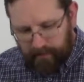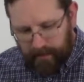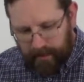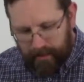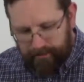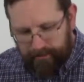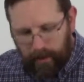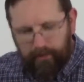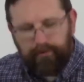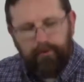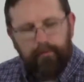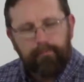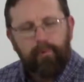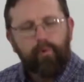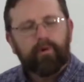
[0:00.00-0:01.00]
And it's
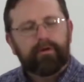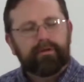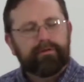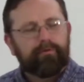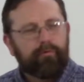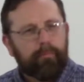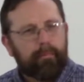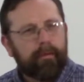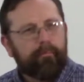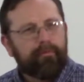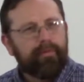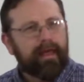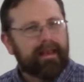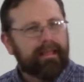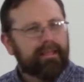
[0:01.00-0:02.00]
also important to remember
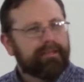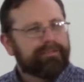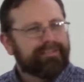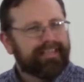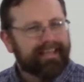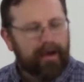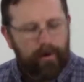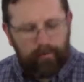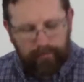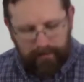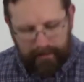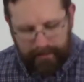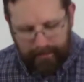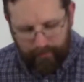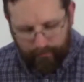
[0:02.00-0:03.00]
that he is the
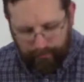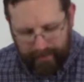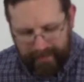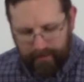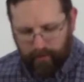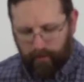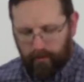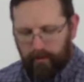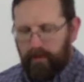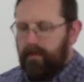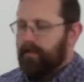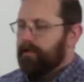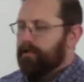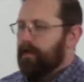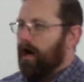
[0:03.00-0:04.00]
only real
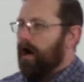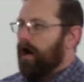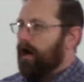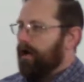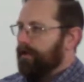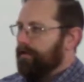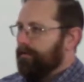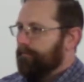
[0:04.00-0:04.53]
God.